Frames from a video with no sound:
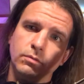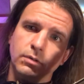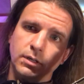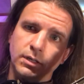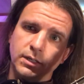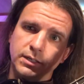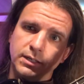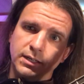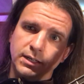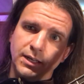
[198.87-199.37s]

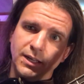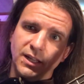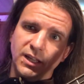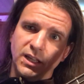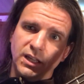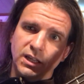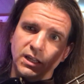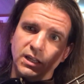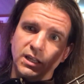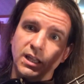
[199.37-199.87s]
1
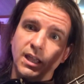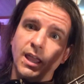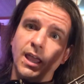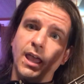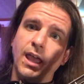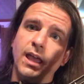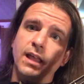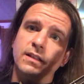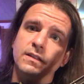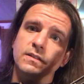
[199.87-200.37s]
E
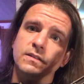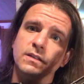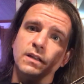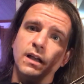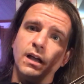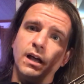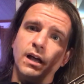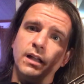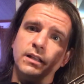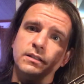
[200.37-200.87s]
and
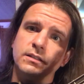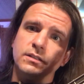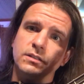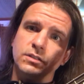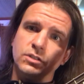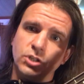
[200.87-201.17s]
a